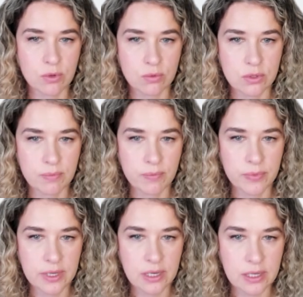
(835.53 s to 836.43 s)
mode.
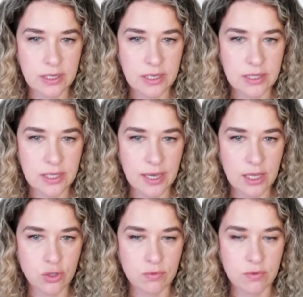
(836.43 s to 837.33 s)
Click at the
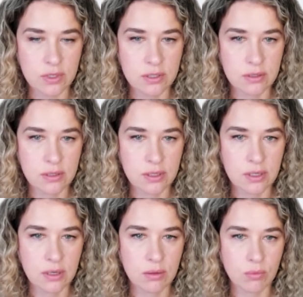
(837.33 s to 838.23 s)
edge of it,
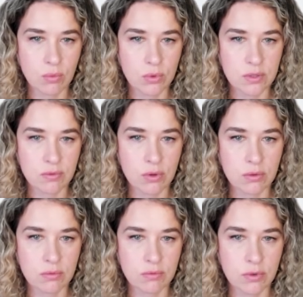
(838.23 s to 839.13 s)

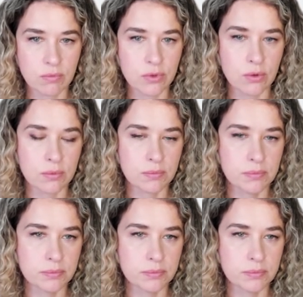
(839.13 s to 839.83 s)
waterfall from floor.